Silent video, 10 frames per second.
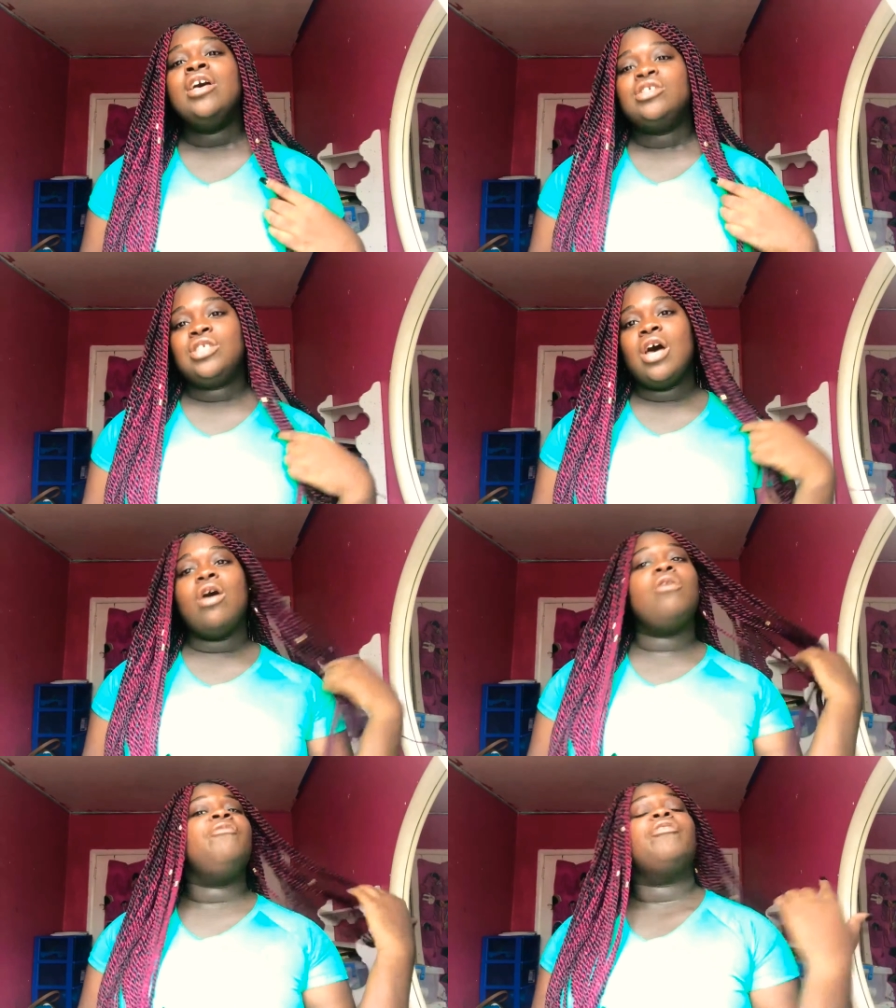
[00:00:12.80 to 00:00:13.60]

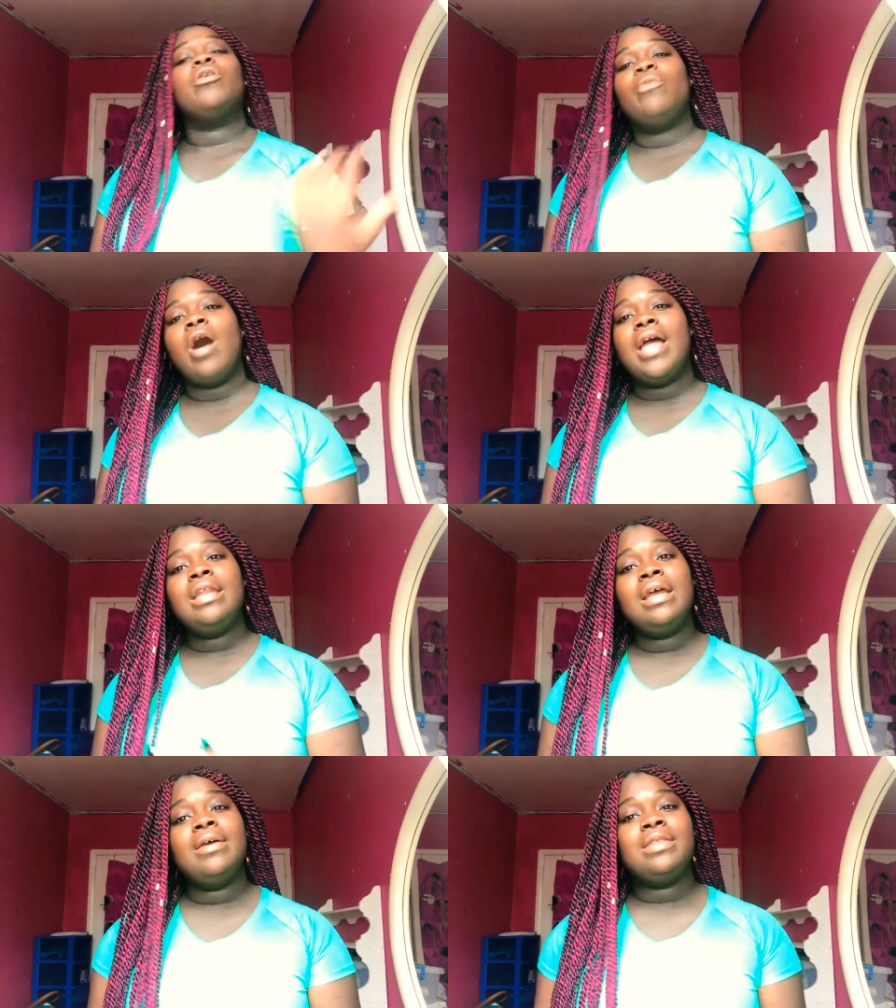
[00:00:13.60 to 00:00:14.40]
So for
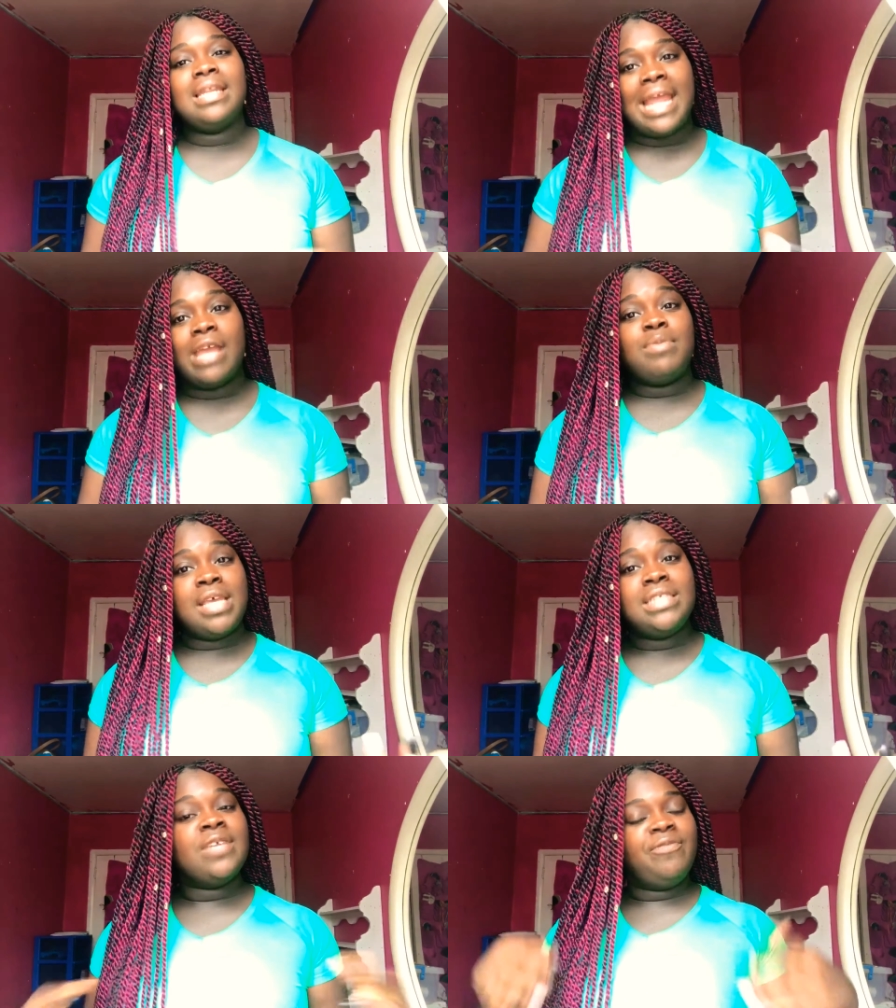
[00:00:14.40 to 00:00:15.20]
one, the name
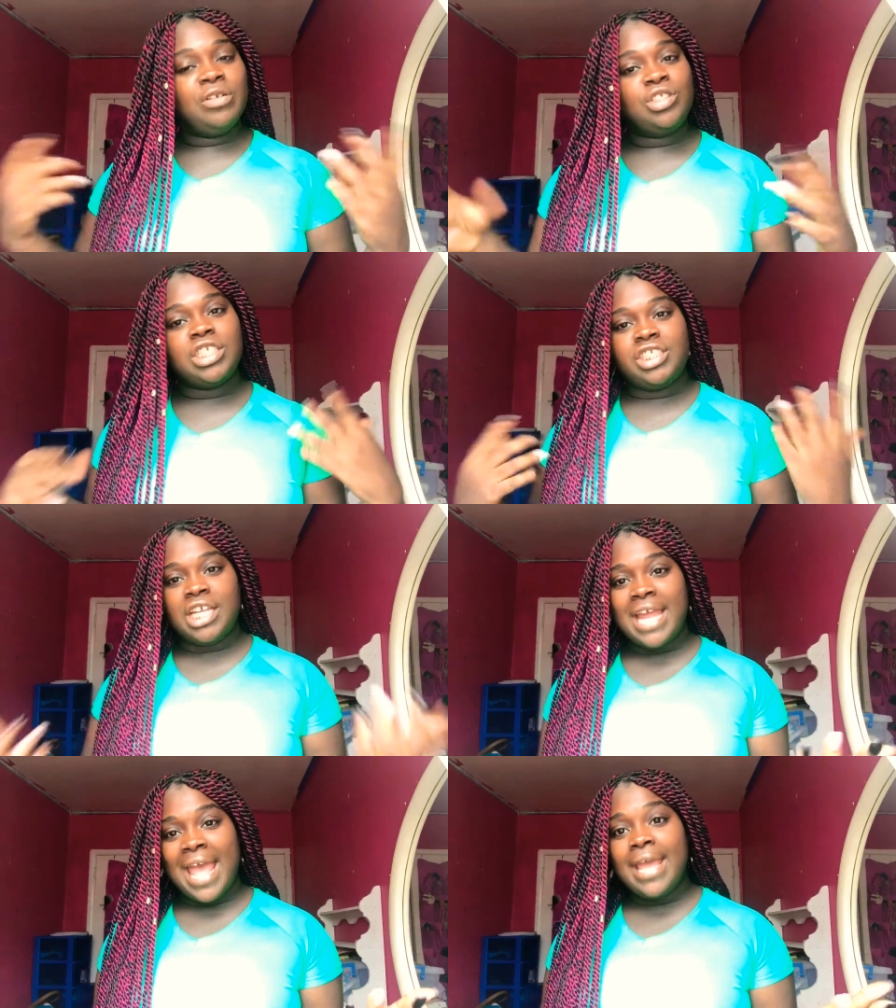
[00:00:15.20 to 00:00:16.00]
is Fuchsia
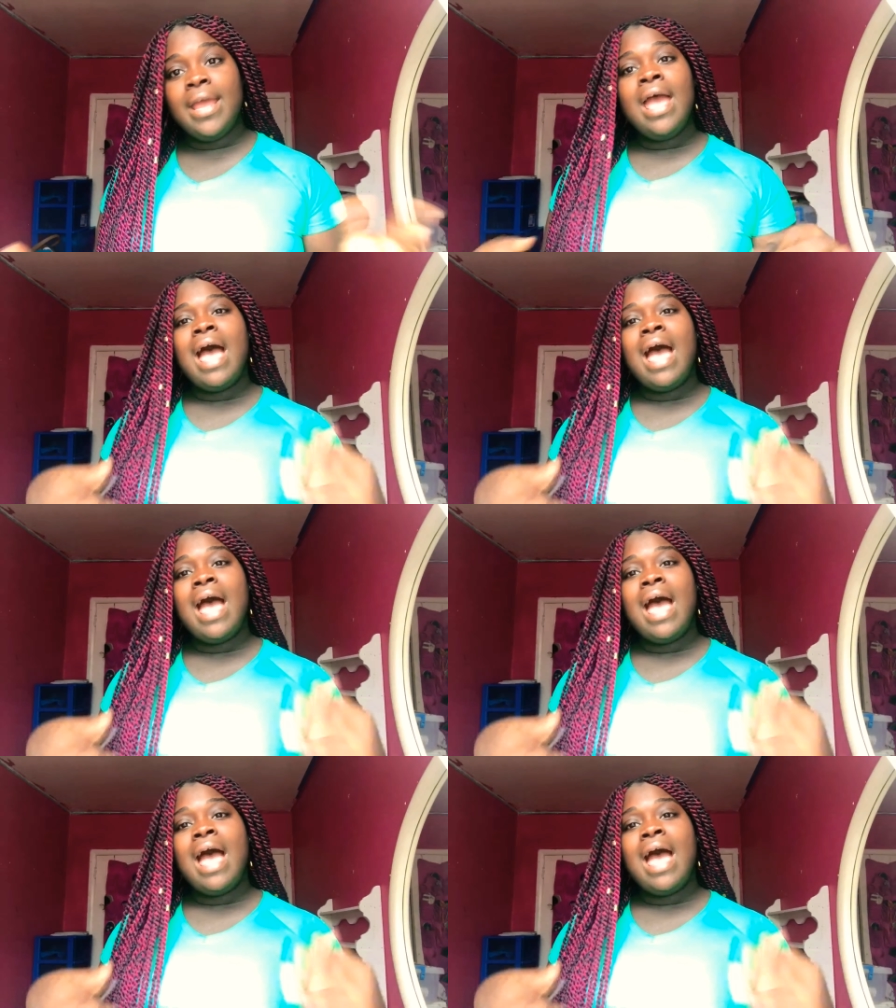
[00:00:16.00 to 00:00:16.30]
Cheadeh.